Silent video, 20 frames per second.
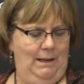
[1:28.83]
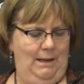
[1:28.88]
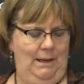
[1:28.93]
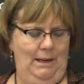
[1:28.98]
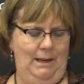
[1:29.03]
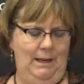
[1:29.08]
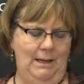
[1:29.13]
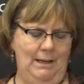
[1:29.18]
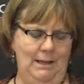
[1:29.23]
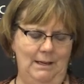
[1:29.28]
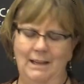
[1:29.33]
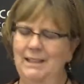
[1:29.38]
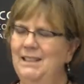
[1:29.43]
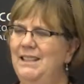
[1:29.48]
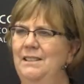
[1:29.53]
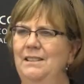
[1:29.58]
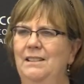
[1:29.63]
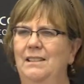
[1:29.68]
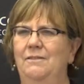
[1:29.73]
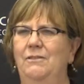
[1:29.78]
He
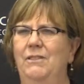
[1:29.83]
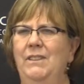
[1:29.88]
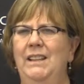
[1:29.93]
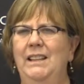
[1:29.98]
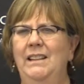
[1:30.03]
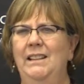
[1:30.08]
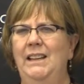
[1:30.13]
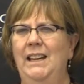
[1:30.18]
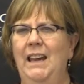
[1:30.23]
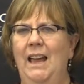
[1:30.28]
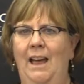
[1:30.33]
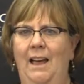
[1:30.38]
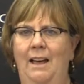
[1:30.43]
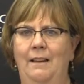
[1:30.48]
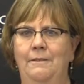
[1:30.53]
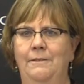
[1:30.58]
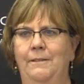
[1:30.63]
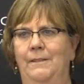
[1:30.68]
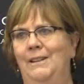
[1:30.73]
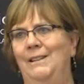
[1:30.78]
doesn't really
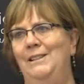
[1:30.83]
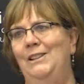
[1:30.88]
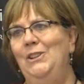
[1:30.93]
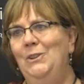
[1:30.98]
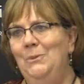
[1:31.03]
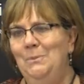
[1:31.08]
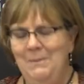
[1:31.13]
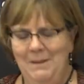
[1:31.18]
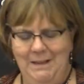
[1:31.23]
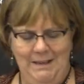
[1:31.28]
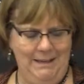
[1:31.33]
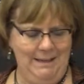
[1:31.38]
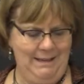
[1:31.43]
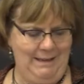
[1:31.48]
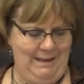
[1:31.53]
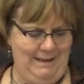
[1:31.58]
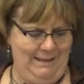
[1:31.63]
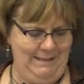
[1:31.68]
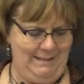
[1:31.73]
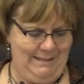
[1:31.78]
have a unique
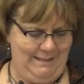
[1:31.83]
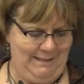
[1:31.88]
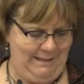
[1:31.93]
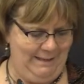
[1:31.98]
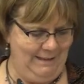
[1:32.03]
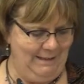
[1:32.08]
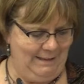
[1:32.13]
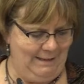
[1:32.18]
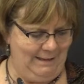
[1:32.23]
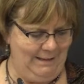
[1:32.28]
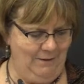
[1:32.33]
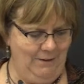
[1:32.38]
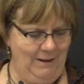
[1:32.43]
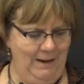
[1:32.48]
idea here.